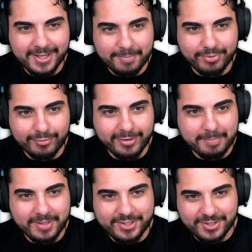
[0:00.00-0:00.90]
profile
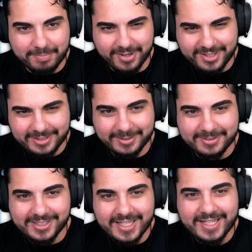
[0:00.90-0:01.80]
picture part
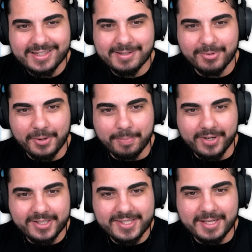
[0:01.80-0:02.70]
2? The more
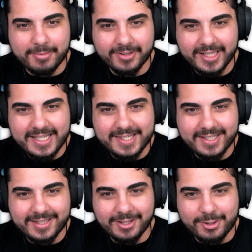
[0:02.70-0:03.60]
parts, the more lazy,
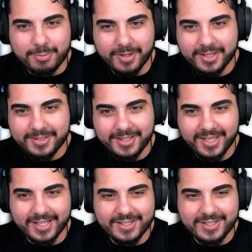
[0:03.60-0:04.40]
low quality, and